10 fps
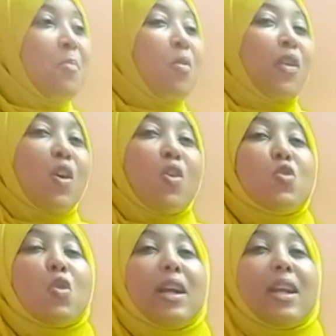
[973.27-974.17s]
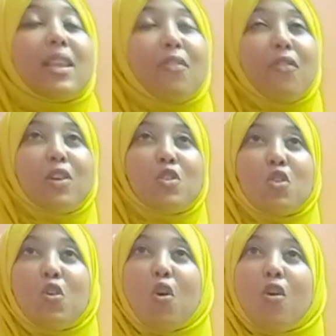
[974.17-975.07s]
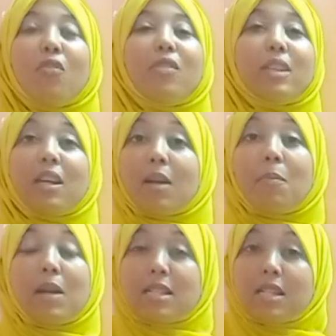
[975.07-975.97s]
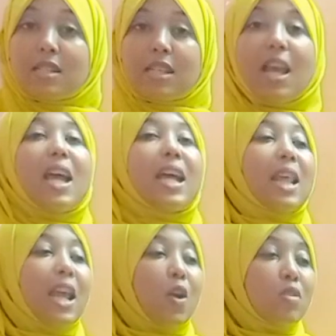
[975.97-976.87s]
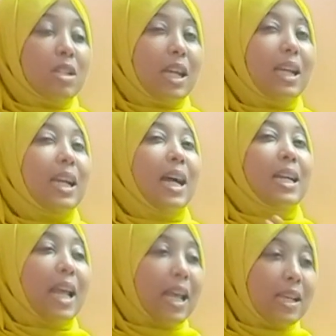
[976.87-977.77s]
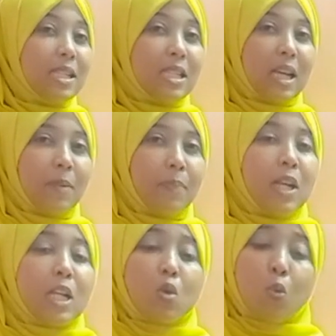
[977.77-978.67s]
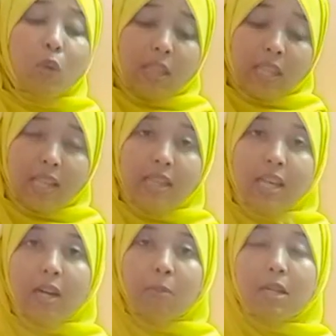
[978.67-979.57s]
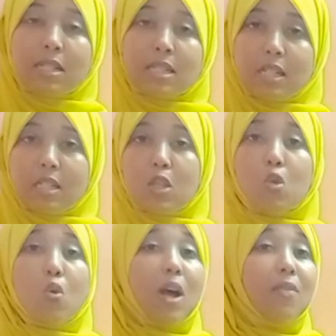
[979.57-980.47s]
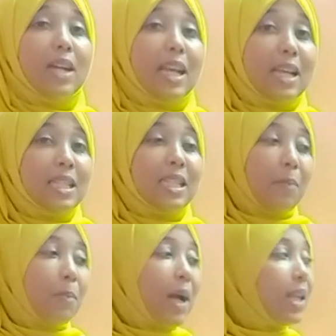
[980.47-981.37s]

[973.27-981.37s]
Moving on to another function of the red blood cells, they contain an enzyme. So within the red blood cells, you have an enzyme